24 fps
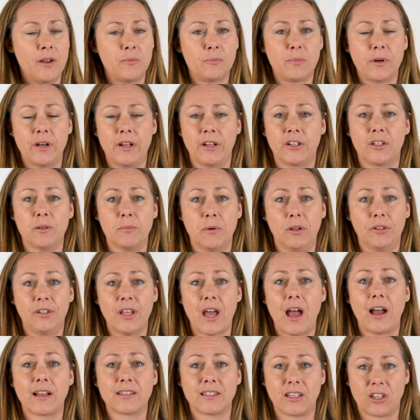unpredictable,
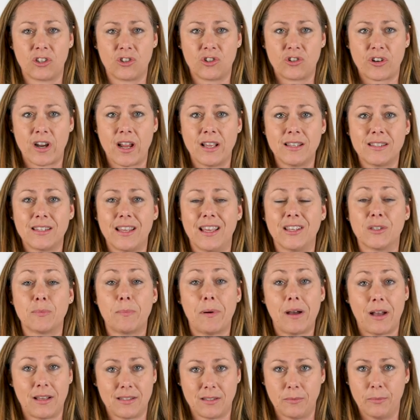toxic stress as
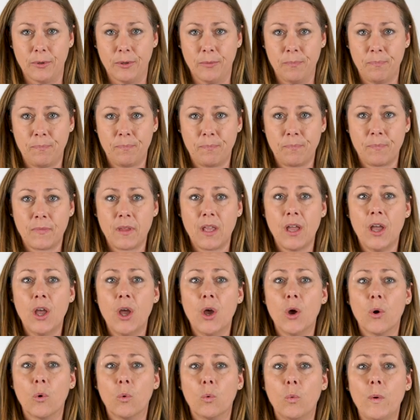possible.
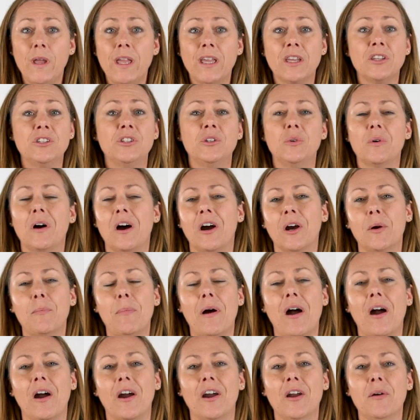We can do our
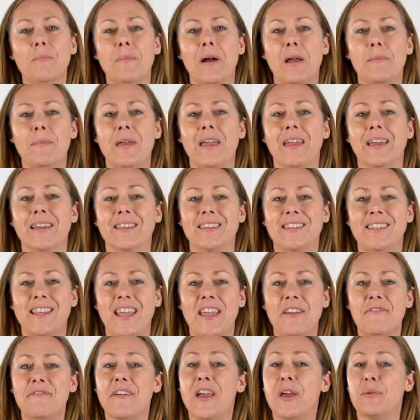part by being a
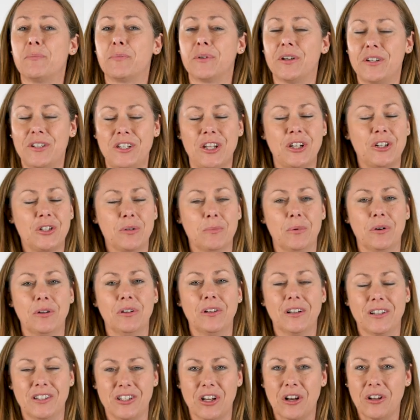safe and
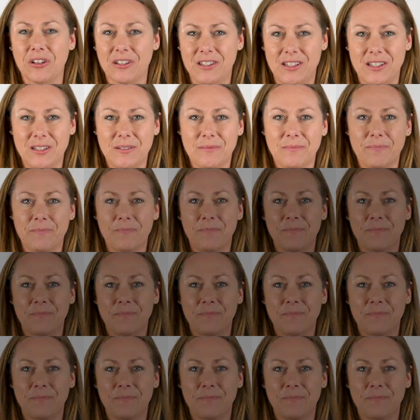predictable adult.